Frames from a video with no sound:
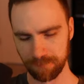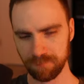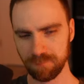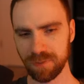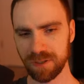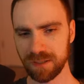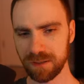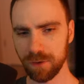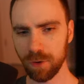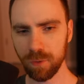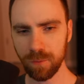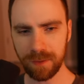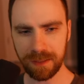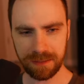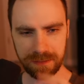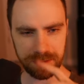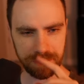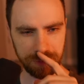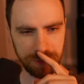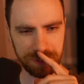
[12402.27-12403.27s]
But it
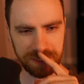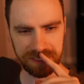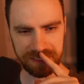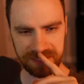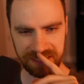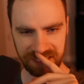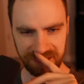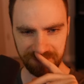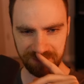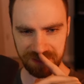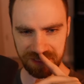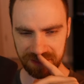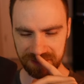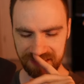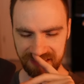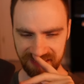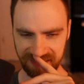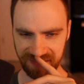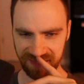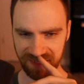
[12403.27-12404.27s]
always just seems
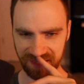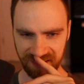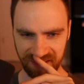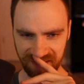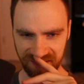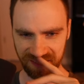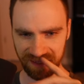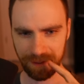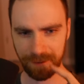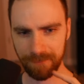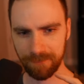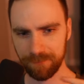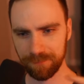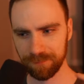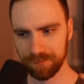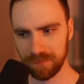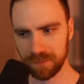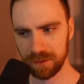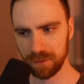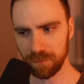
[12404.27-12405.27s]
like
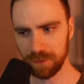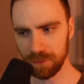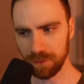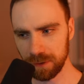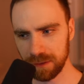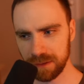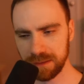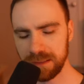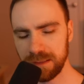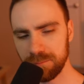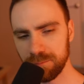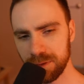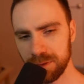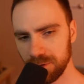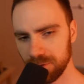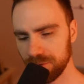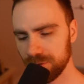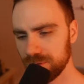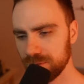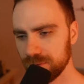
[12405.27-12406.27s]
we really need
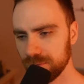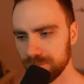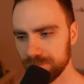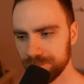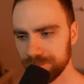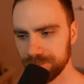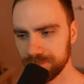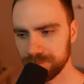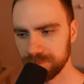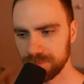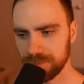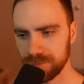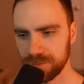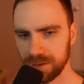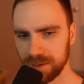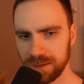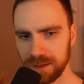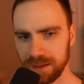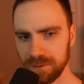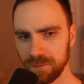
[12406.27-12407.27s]
both.
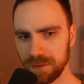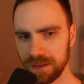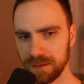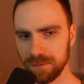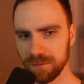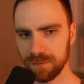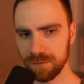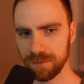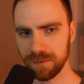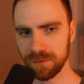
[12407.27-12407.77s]
Like we